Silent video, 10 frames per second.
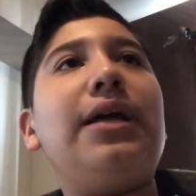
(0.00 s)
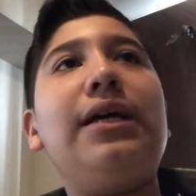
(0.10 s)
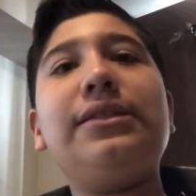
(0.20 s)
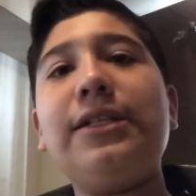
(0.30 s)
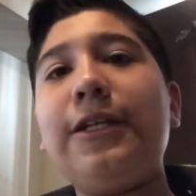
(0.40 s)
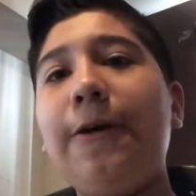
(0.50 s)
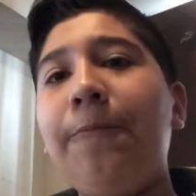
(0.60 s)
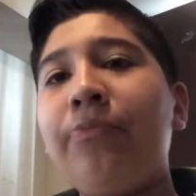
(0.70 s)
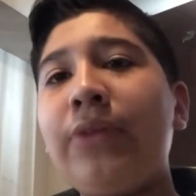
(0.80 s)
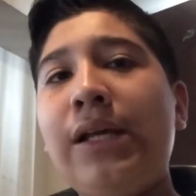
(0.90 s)
I think
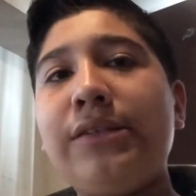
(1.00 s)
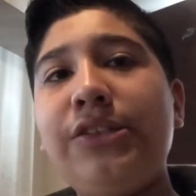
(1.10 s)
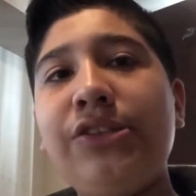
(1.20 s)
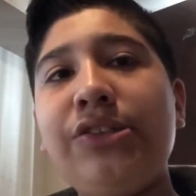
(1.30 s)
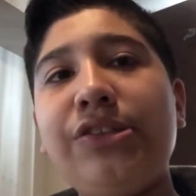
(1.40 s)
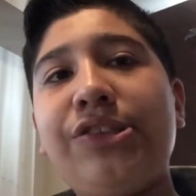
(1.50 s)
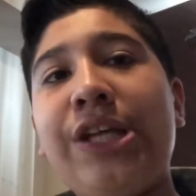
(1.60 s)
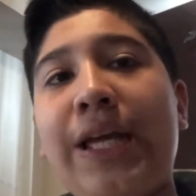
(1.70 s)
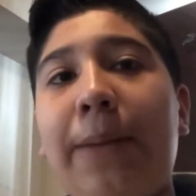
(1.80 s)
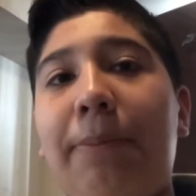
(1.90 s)
this is the
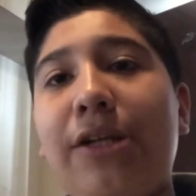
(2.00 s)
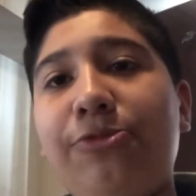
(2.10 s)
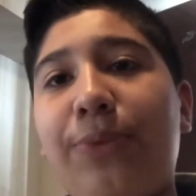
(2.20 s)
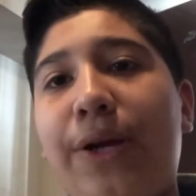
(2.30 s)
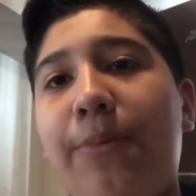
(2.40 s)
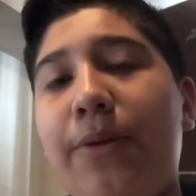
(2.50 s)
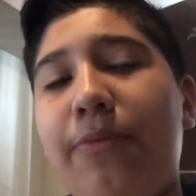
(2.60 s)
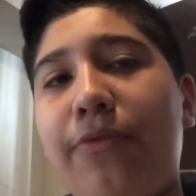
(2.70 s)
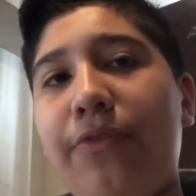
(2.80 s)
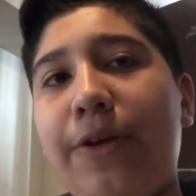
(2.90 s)
second best Spider-Man
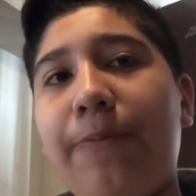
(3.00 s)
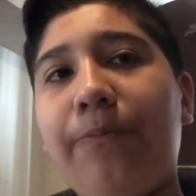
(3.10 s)
movie.